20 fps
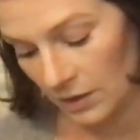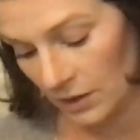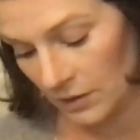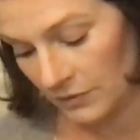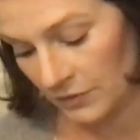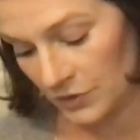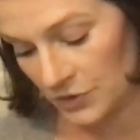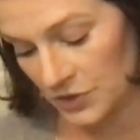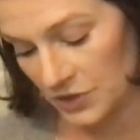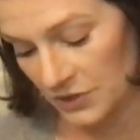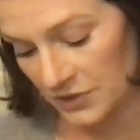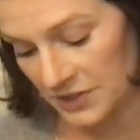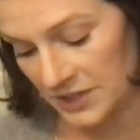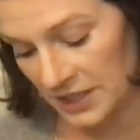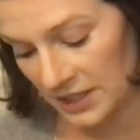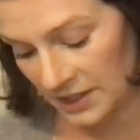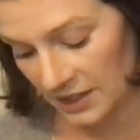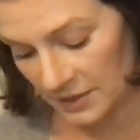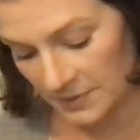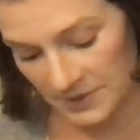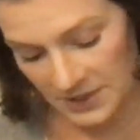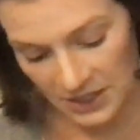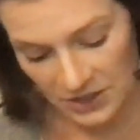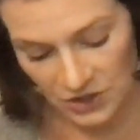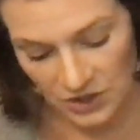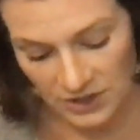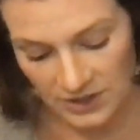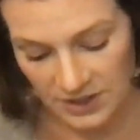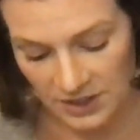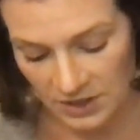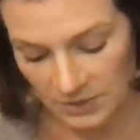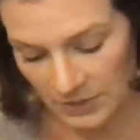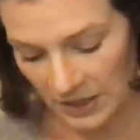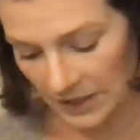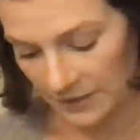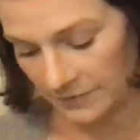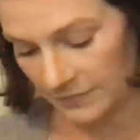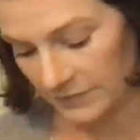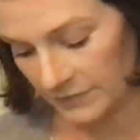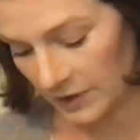If you're still stuck in obsession, see me.
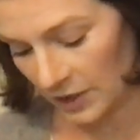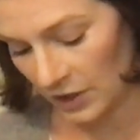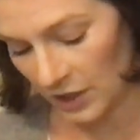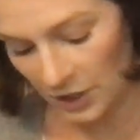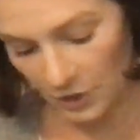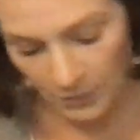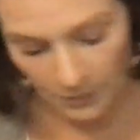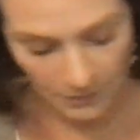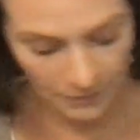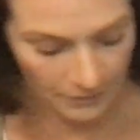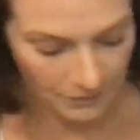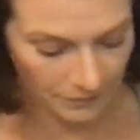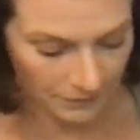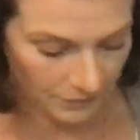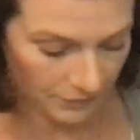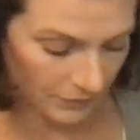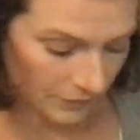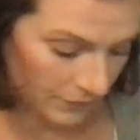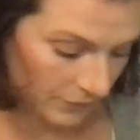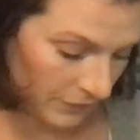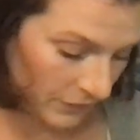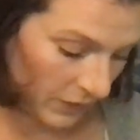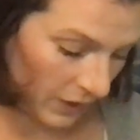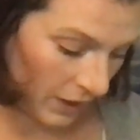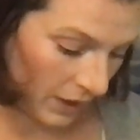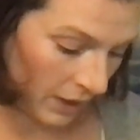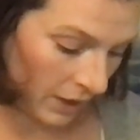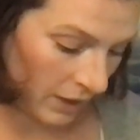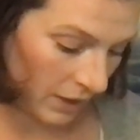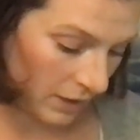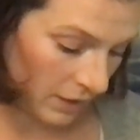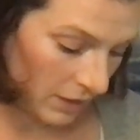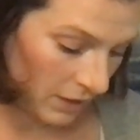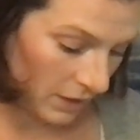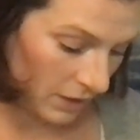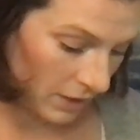I'll help. Okay.